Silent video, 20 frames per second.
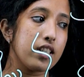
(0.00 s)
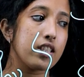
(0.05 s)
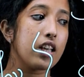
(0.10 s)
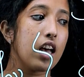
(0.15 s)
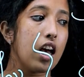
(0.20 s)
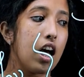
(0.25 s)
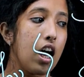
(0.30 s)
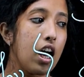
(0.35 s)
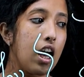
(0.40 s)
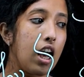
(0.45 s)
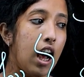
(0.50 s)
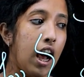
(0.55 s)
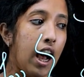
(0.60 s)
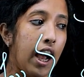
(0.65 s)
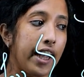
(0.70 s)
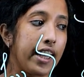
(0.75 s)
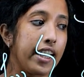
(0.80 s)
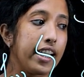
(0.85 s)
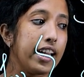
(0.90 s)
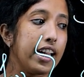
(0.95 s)
is
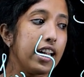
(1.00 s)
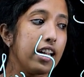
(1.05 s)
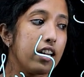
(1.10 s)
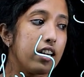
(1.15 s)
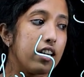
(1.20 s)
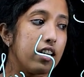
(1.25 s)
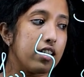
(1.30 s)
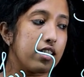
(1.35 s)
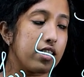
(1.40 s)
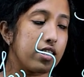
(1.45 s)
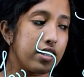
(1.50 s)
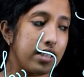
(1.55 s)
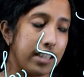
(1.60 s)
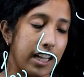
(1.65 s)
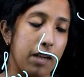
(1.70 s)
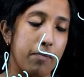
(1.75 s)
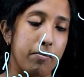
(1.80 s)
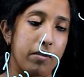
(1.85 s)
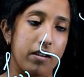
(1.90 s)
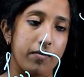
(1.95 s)
highly
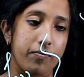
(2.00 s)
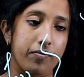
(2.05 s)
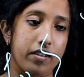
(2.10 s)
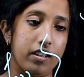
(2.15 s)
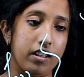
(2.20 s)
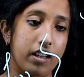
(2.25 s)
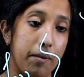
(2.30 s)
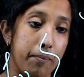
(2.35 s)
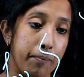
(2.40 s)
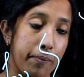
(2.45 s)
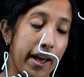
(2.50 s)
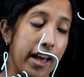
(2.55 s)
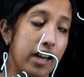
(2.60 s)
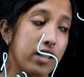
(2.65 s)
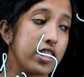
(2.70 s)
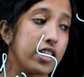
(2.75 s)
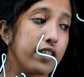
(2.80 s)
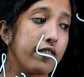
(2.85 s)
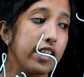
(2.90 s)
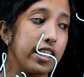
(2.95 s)
stable,
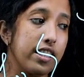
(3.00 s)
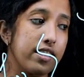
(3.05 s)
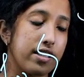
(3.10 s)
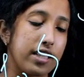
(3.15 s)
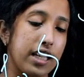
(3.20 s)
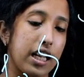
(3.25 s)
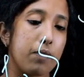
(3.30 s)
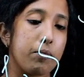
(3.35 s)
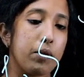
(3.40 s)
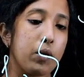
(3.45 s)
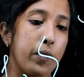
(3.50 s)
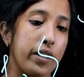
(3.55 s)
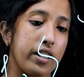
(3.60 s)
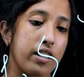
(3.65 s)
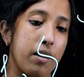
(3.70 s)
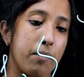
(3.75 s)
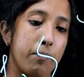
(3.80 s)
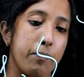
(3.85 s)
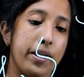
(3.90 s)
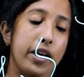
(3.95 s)
comparatively stable when
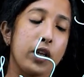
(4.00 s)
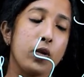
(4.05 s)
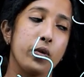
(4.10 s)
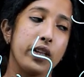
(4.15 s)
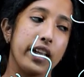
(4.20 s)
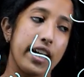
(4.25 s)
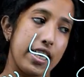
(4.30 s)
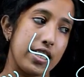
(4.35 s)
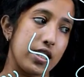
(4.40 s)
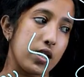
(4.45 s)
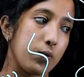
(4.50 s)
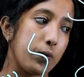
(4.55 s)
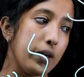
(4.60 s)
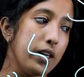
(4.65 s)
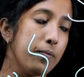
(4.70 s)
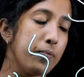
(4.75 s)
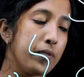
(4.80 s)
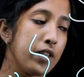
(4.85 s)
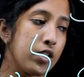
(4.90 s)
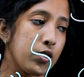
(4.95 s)
compared to the
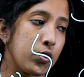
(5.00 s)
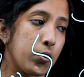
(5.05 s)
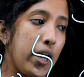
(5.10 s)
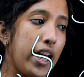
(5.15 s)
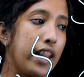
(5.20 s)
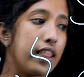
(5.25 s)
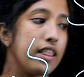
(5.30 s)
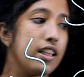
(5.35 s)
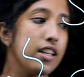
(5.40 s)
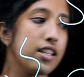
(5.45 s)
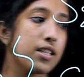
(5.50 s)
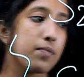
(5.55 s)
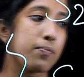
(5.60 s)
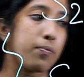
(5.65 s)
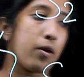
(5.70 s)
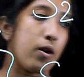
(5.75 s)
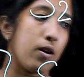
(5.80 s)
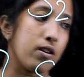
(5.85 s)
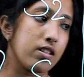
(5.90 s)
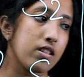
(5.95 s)
S1. So, at this
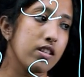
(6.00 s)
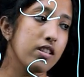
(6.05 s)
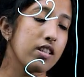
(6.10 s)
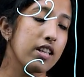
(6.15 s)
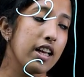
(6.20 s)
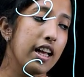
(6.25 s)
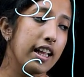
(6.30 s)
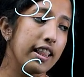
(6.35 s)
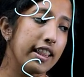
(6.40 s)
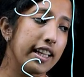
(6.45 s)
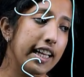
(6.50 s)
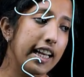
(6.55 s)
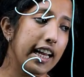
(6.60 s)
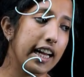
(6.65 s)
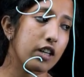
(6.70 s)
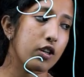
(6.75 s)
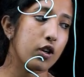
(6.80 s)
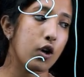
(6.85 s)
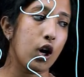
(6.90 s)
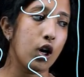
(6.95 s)
process the
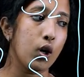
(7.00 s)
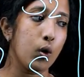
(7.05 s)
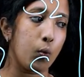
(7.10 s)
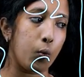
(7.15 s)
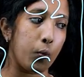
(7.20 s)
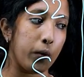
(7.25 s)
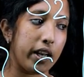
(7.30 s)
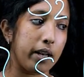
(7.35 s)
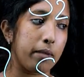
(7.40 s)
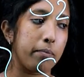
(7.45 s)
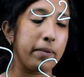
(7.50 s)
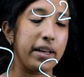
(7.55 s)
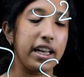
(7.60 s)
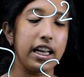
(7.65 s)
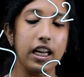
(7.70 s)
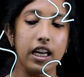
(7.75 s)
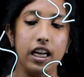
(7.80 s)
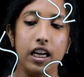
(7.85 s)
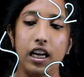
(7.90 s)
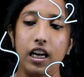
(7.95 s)
electron will be
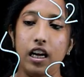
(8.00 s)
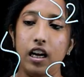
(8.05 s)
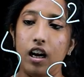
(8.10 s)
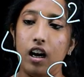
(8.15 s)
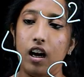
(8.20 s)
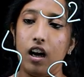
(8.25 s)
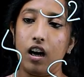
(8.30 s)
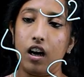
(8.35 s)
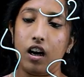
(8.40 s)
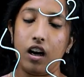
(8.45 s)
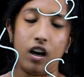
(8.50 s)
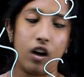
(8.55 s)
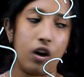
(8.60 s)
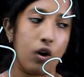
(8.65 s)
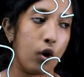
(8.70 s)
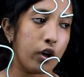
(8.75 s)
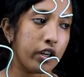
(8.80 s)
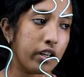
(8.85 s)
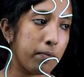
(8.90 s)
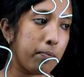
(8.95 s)

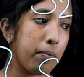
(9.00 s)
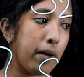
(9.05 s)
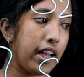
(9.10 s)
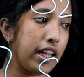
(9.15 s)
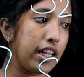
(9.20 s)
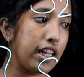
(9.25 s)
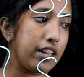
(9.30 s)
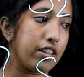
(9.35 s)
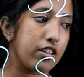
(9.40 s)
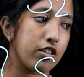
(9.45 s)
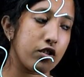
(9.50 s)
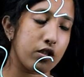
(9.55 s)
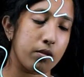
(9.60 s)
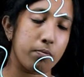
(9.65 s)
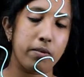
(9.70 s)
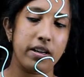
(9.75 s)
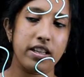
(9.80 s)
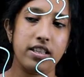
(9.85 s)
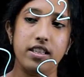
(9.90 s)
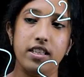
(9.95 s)
occupying in the
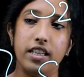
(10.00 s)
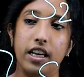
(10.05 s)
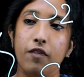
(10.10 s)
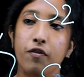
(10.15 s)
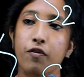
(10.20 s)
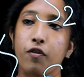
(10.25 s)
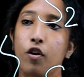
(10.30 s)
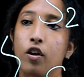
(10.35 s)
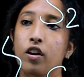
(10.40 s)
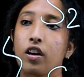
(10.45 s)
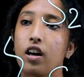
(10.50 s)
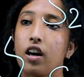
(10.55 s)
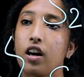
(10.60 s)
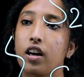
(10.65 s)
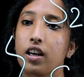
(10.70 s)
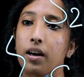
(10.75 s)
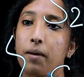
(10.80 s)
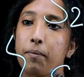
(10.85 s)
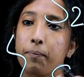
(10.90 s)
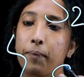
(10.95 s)
triplet state for
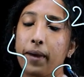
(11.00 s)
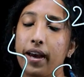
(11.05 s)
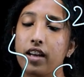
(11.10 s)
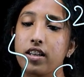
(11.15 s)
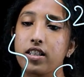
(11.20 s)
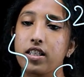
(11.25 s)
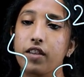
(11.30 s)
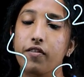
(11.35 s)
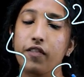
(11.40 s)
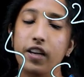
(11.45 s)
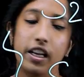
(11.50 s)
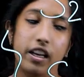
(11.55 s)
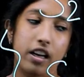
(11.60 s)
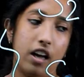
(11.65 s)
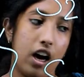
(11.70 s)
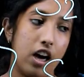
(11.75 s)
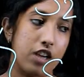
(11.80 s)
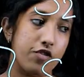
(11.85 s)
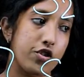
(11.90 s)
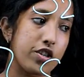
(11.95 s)
a comparatively
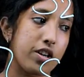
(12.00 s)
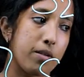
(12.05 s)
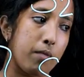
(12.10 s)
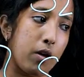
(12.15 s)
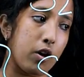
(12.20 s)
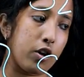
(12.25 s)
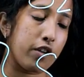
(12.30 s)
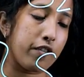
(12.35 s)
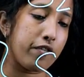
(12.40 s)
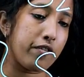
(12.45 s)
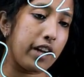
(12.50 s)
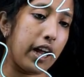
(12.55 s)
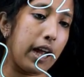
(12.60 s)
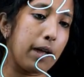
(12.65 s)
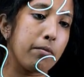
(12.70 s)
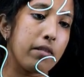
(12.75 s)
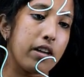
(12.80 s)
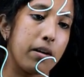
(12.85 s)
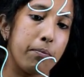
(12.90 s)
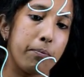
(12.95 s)
larger amount of
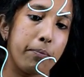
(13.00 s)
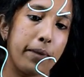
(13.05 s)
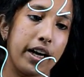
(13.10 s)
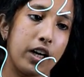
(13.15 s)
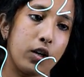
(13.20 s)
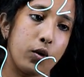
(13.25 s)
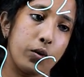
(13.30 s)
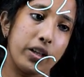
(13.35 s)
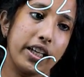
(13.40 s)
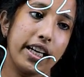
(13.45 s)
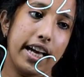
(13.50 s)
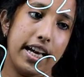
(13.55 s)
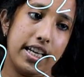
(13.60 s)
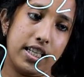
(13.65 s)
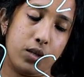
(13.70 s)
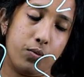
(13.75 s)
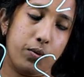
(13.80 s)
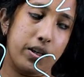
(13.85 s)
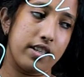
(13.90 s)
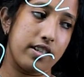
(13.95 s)
time compared to the
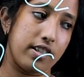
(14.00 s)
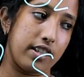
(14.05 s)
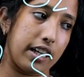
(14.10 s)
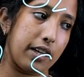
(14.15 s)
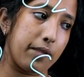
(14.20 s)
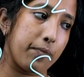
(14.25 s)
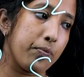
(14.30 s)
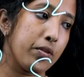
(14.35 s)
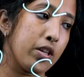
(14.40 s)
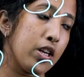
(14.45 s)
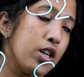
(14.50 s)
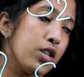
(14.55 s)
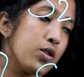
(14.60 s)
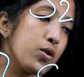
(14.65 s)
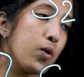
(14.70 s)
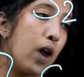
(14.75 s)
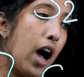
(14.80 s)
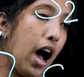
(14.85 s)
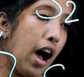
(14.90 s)
S1 state. So,